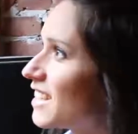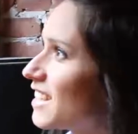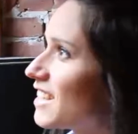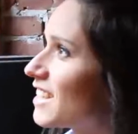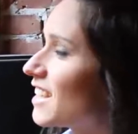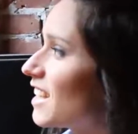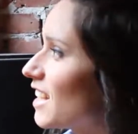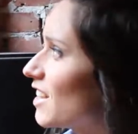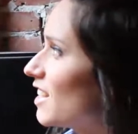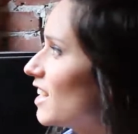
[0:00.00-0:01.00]
So.
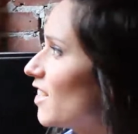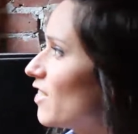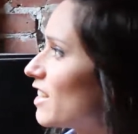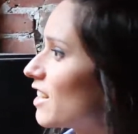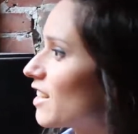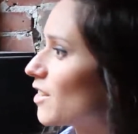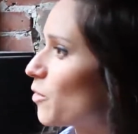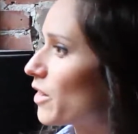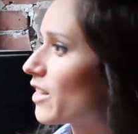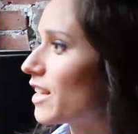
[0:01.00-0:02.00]
And I think having uh,
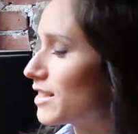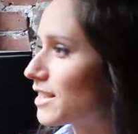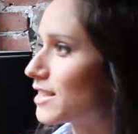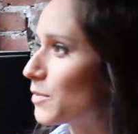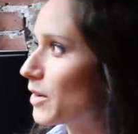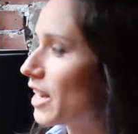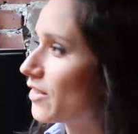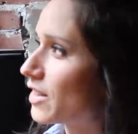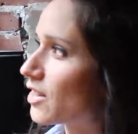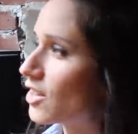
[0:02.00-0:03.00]
one of the nice things about
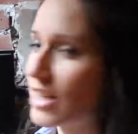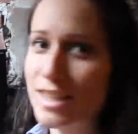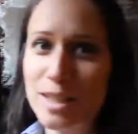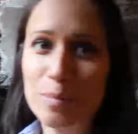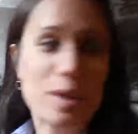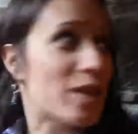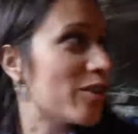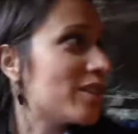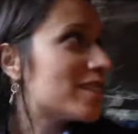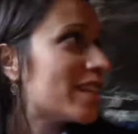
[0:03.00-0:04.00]
having a client like
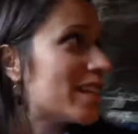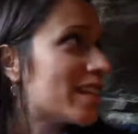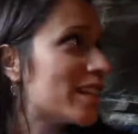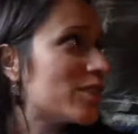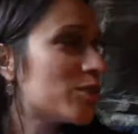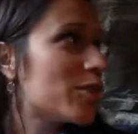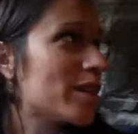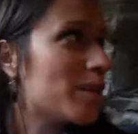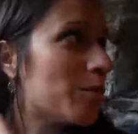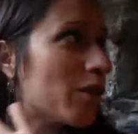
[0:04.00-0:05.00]
Peter is that he lets you
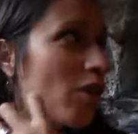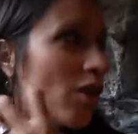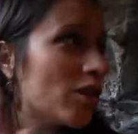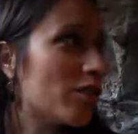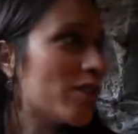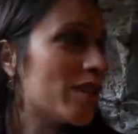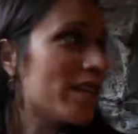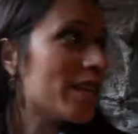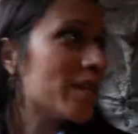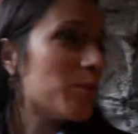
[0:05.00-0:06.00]
think about all of
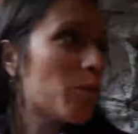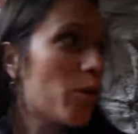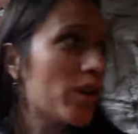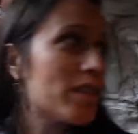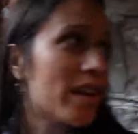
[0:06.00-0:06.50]
the important